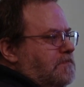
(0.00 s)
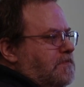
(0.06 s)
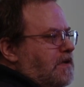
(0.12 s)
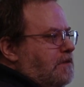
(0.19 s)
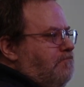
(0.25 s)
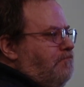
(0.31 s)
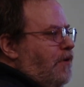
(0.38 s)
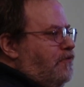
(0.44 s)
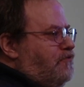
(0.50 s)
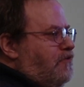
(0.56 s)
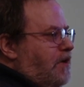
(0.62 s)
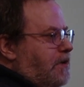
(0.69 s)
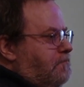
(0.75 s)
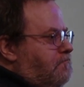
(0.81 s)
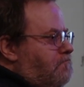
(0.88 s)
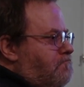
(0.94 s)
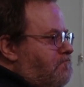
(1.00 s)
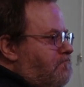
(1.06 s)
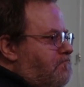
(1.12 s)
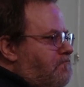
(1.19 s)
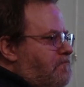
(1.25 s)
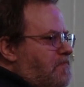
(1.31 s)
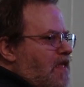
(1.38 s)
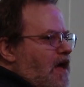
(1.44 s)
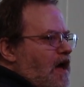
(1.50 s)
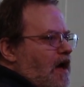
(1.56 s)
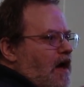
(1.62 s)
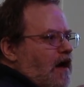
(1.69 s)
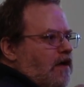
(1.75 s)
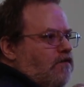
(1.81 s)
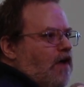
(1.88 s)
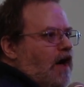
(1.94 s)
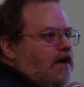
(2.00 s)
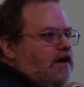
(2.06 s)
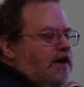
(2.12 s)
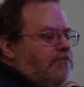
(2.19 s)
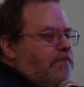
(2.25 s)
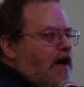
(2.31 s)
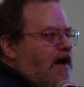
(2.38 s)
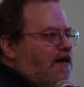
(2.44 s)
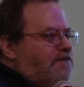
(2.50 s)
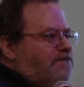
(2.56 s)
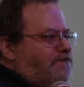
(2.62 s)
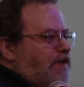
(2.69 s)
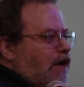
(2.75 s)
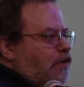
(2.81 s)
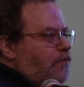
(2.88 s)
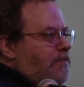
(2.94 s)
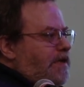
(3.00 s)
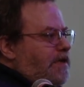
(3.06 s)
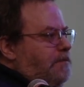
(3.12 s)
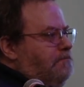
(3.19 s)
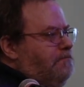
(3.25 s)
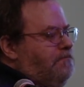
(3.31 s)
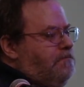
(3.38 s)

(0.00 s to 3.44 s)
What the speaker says: Like, Beauchesne, walk up, follow me.